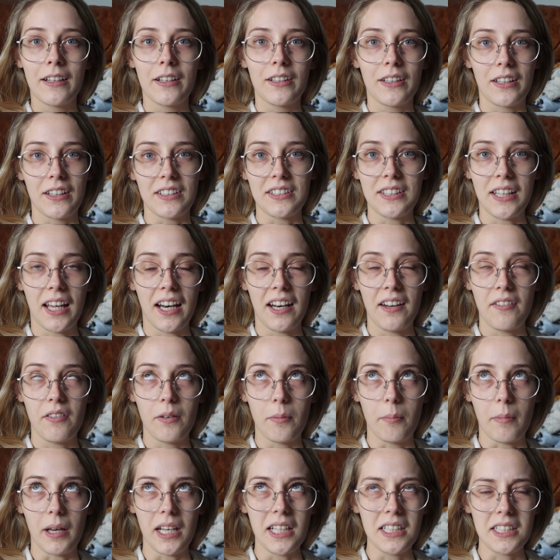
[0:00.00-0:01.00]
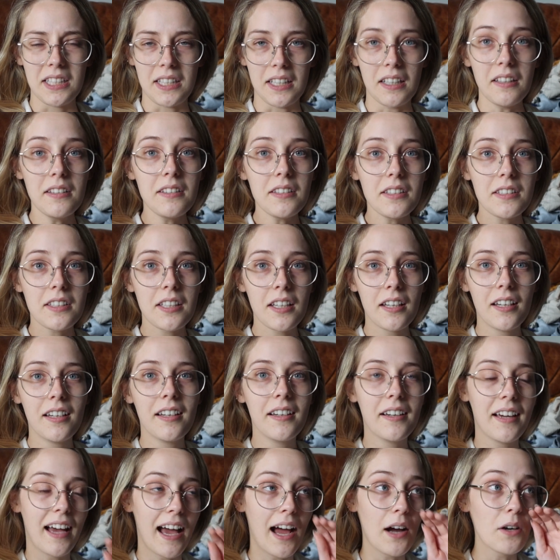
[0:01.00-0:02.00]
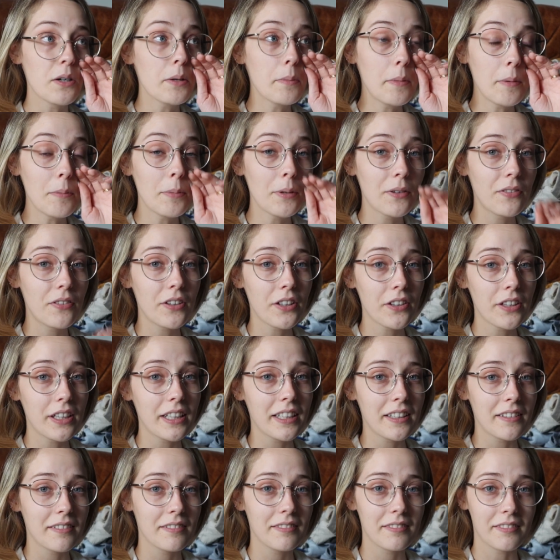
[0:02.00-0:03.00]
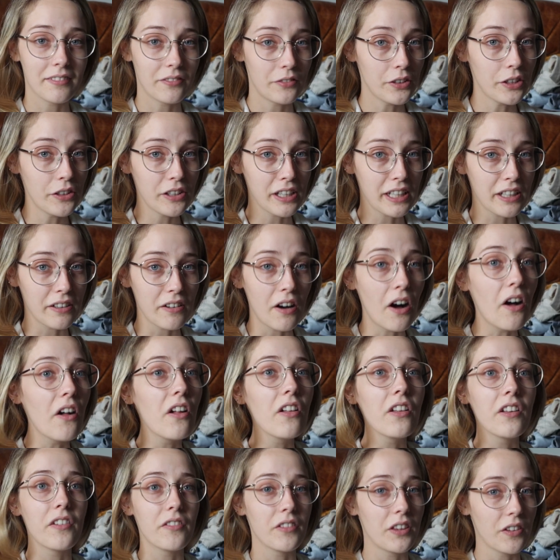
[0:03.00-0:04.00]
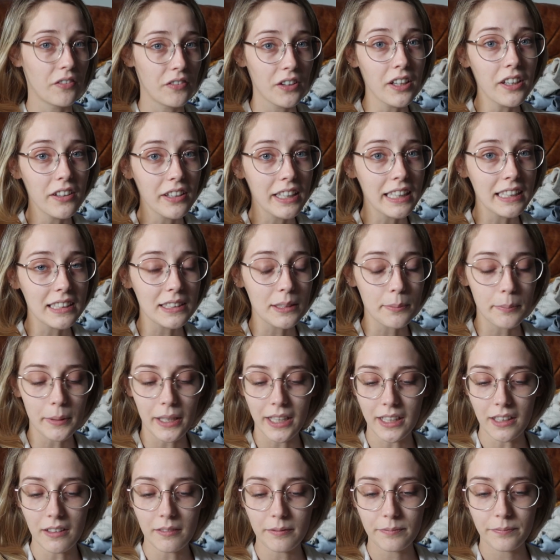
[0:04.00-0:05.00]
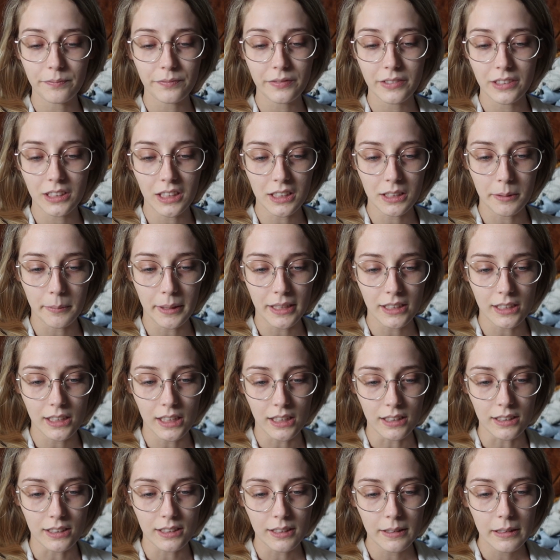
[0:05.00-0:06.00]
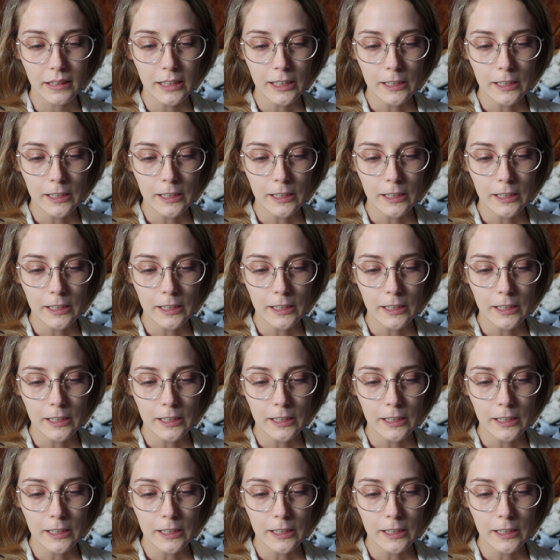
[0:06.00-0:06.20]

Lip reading: Does that even make sense? I remember feeling all of the feelings, but it doesn't make sense.